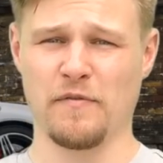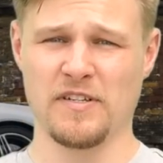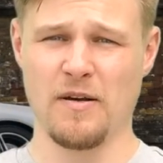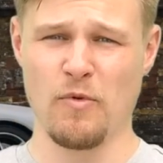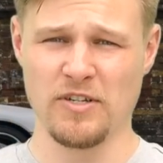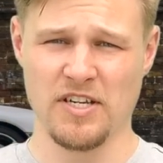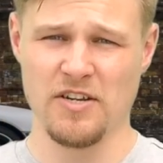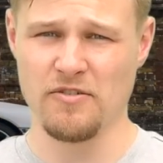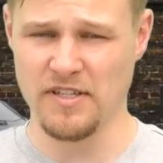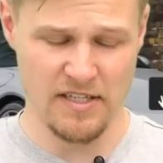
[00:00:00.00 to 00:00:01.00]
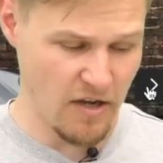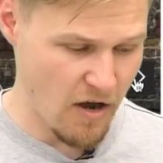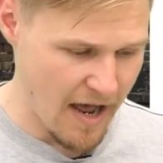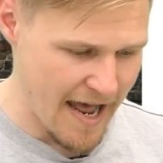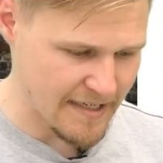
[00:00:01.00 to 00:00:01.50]
for someone to use this
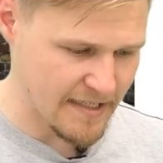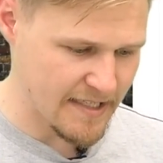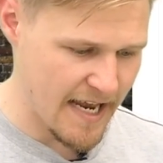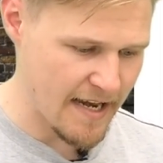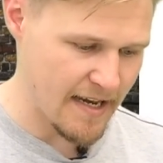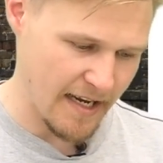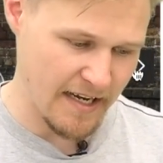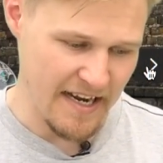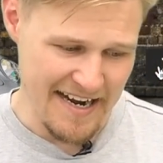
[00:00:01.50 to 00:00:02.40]
car as intended.